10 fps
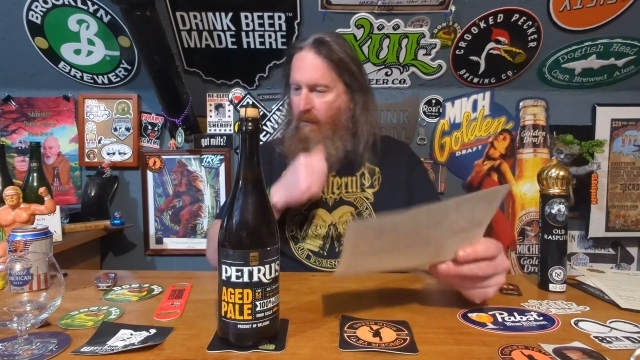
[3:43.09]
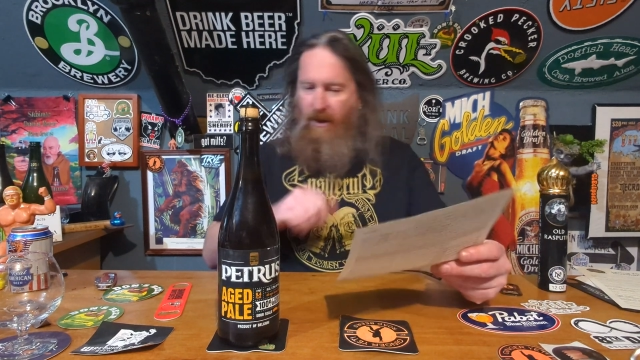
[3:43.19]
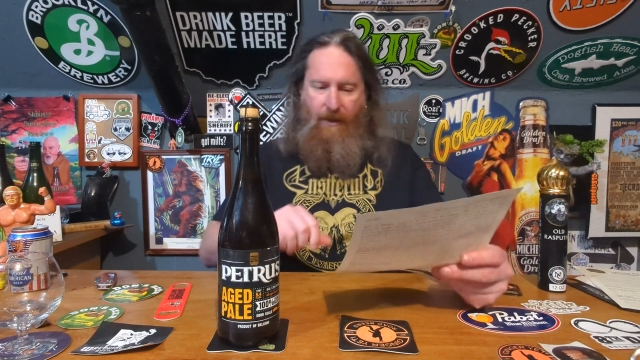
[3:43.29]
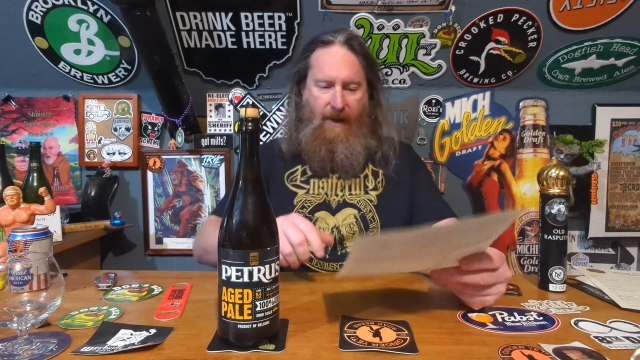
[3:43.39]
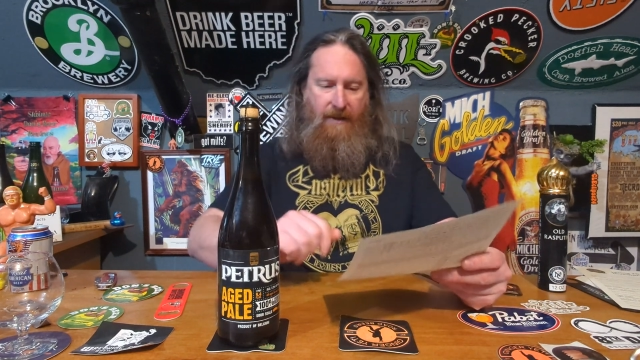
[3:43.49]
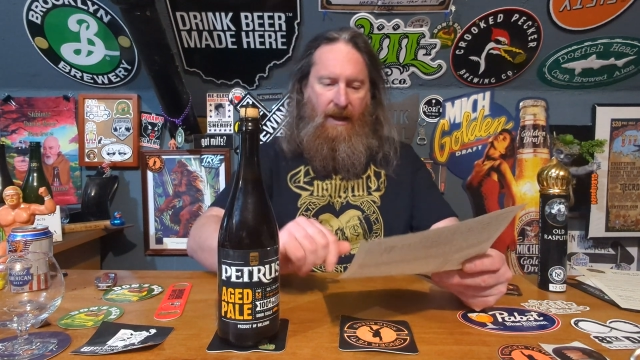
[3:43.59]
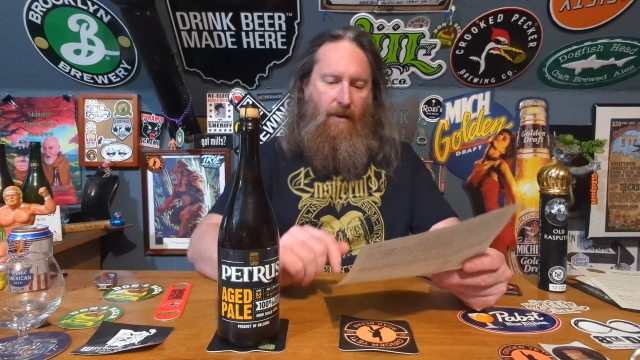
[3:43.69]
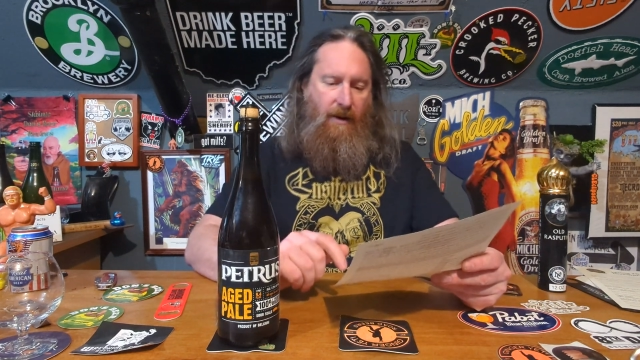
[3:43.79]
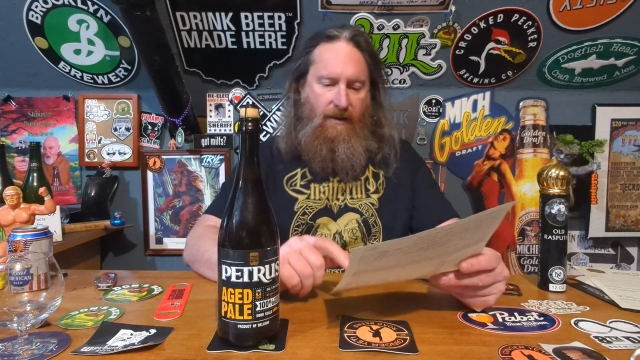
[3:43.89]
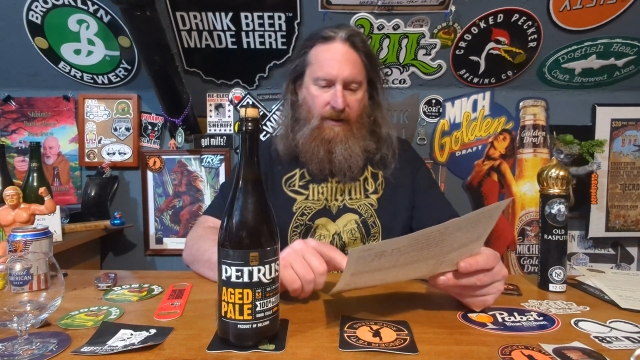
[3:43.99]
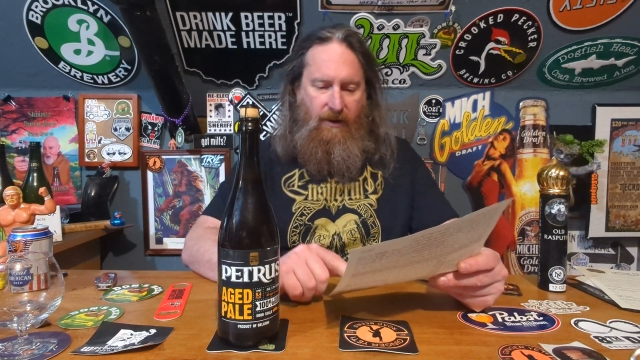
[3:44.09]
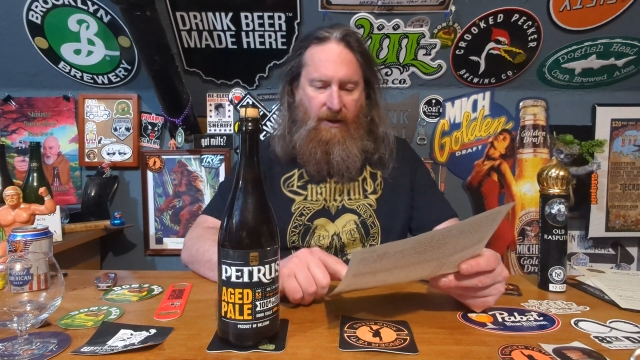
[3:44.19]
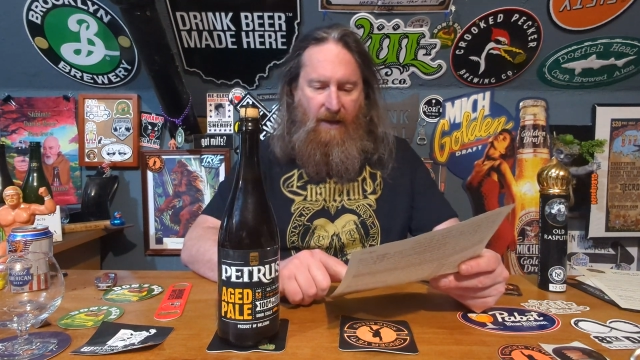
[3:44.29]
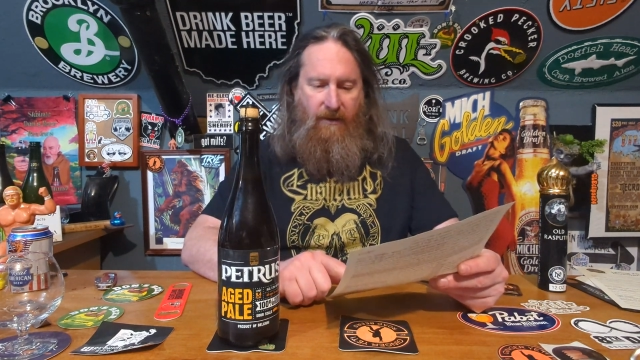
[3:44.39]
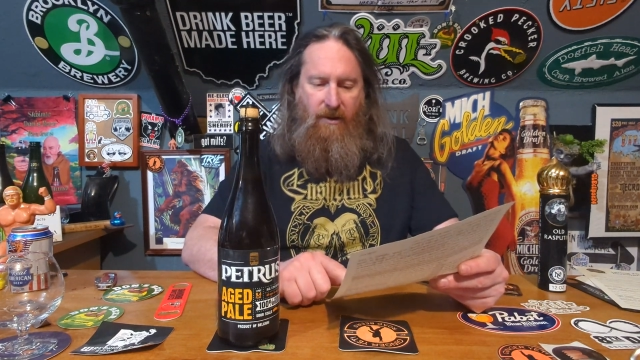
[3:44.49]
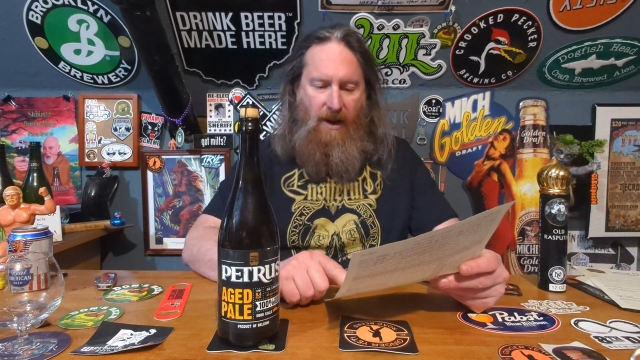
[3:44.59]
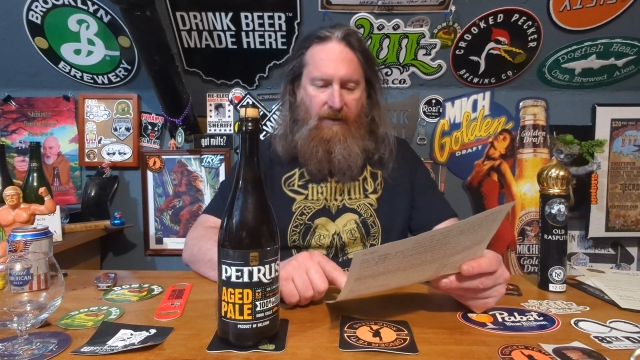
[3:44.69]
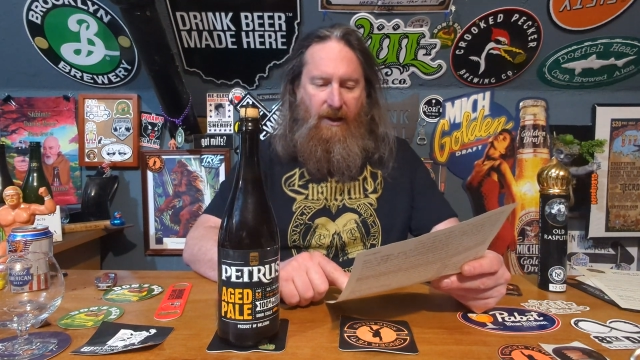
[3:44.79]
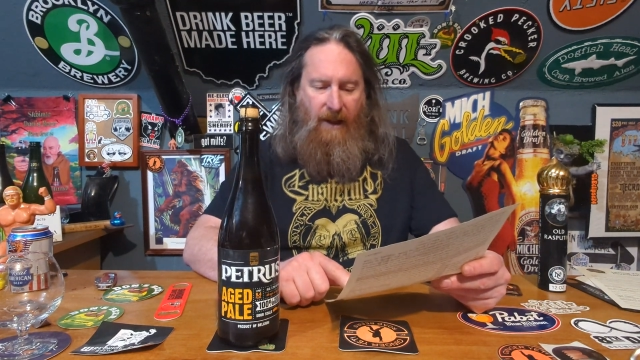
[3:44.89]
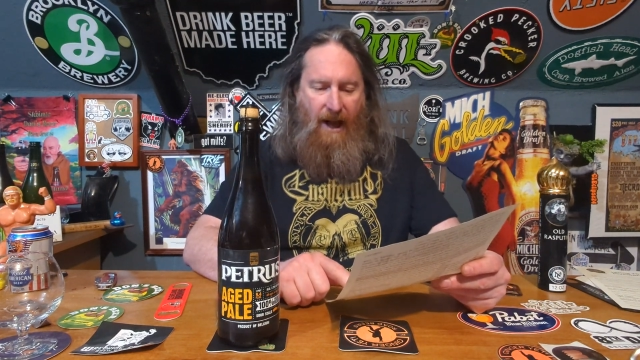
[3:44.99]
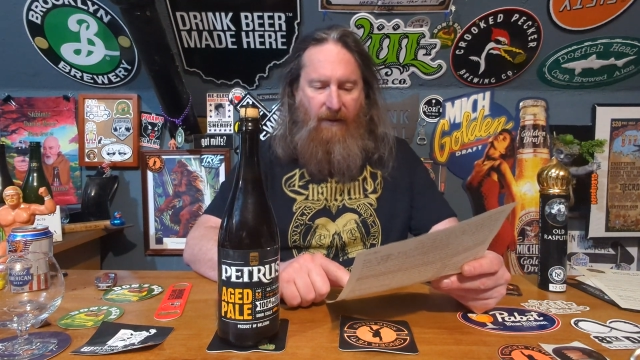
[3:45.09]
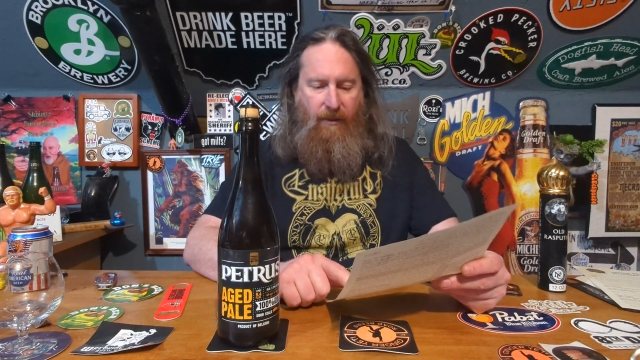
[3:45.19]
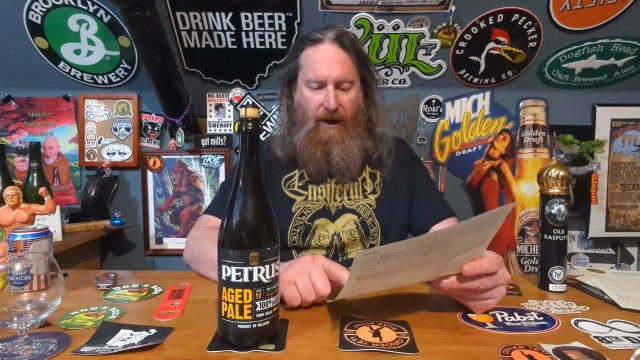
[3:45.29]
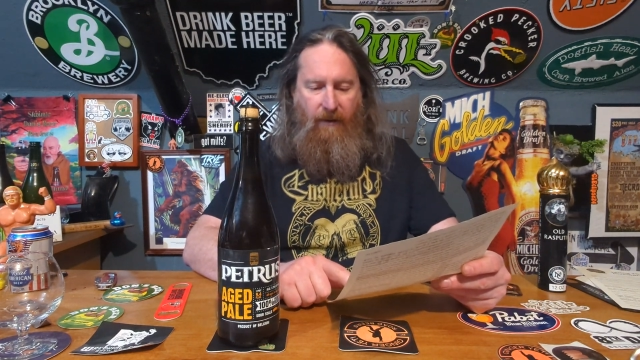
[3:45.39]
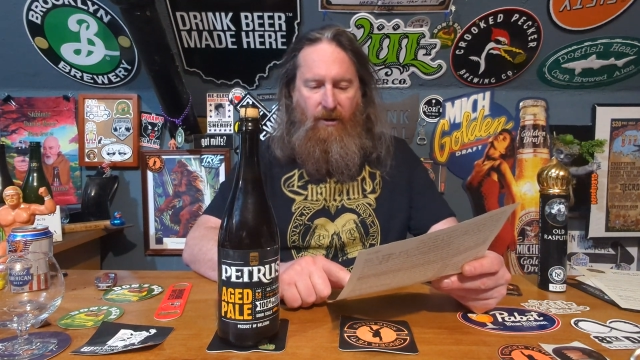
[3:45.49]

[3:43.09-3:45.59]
One of the things they always suggest a glassware.